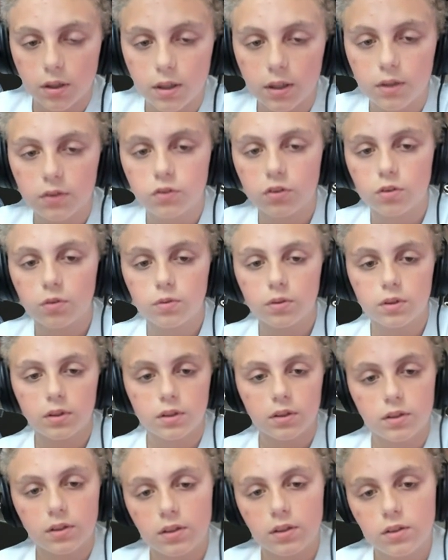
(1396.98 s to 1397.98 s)
So
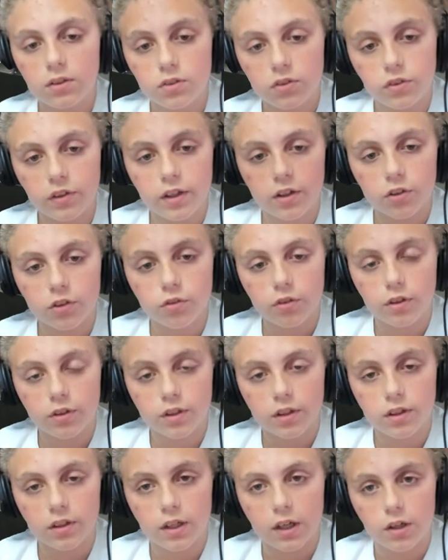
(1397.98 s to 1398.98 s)
these is the air to ground
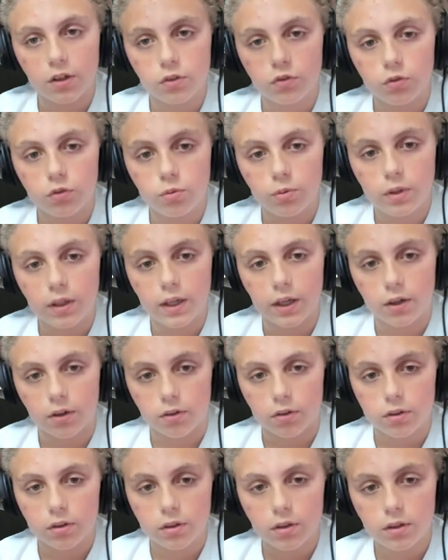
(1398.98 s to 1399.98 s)
and the air to
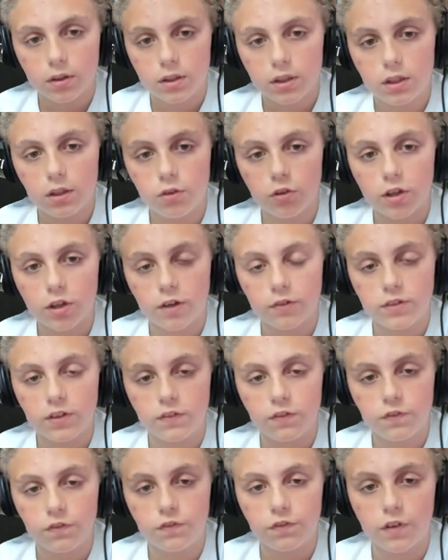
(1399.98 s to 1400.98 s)
air. Here you have the
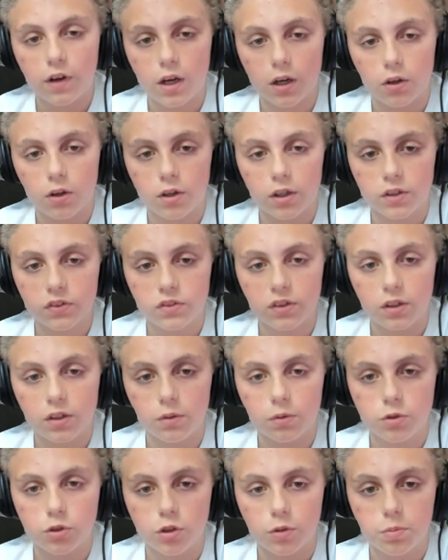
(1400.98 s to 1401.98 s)
fire
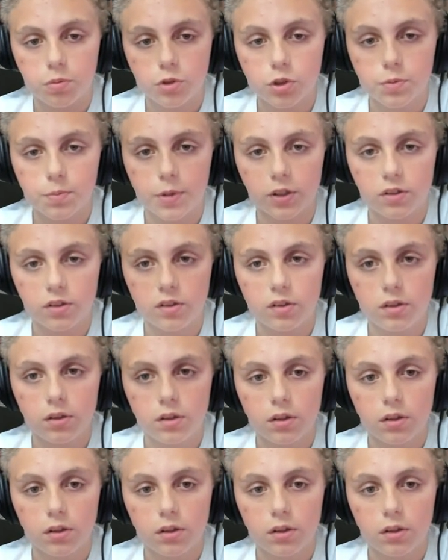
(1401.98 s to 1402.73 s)
extinguisher push button,